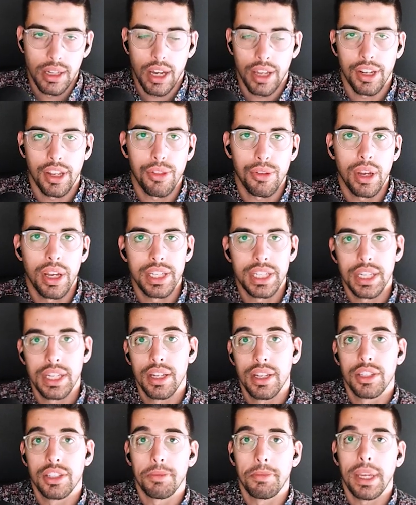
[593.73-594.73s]
Another
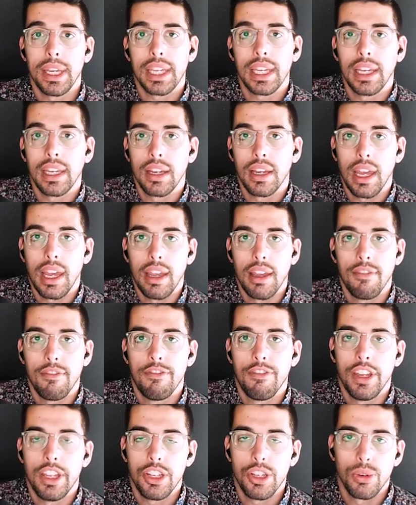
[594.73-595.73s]
idea is making a
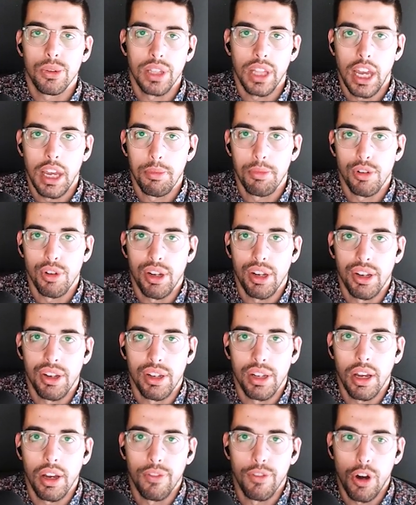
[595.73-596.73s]
video
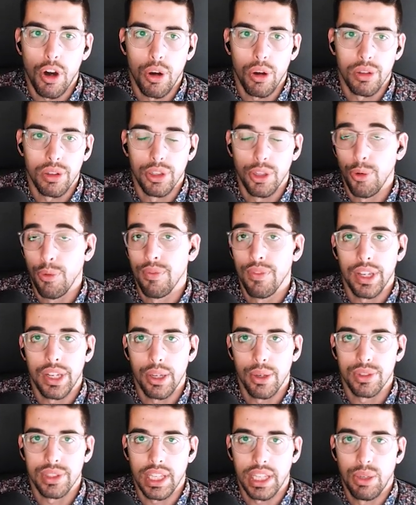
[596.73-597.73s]
library of all Loom
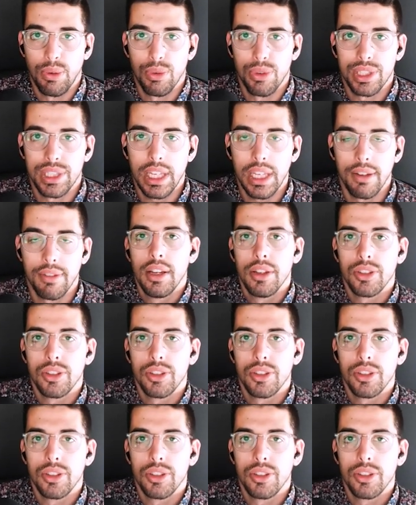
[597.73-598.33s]
videos that you receive.